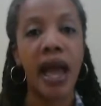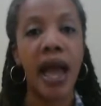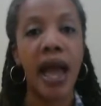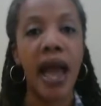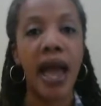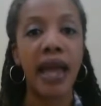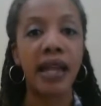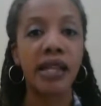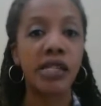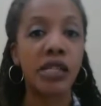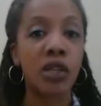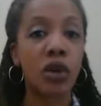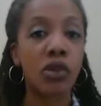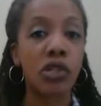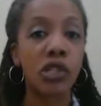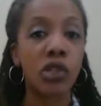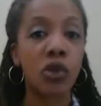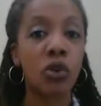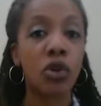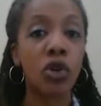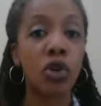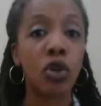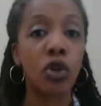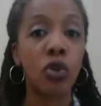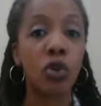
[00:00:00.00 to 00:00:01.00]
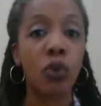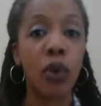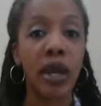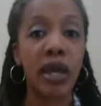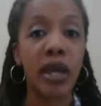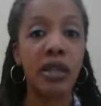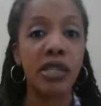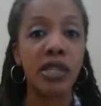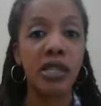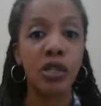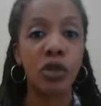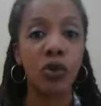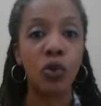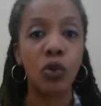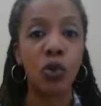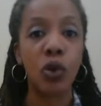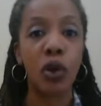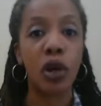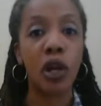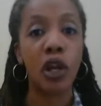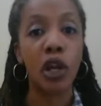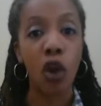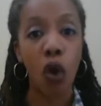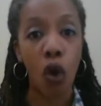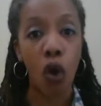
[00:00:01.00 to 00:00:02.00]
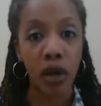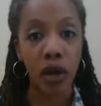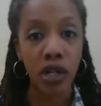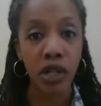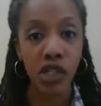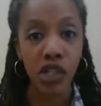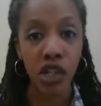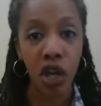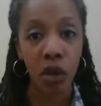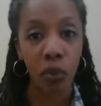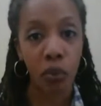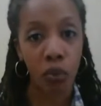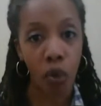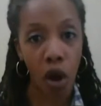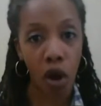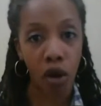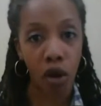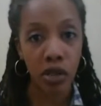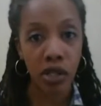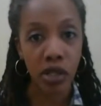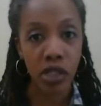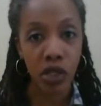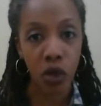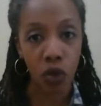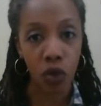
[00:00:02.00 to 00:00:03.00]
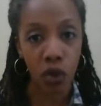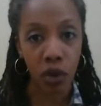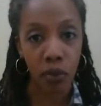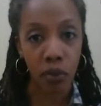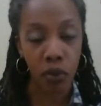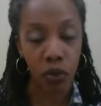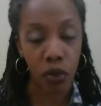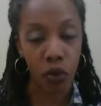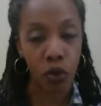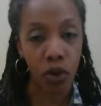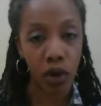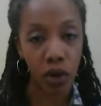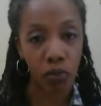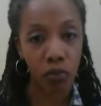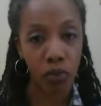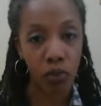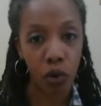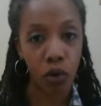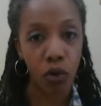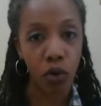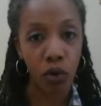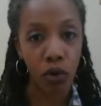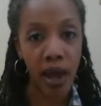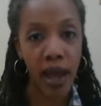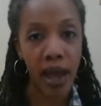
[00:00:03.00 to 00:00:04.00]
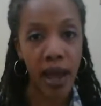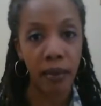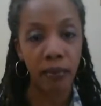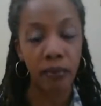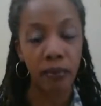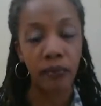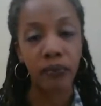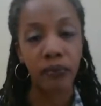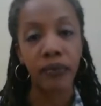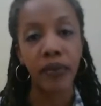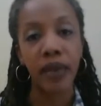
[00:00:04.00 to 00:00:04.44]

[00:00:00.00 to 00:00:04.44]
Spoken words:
It's also a good way to launch a product or a product program.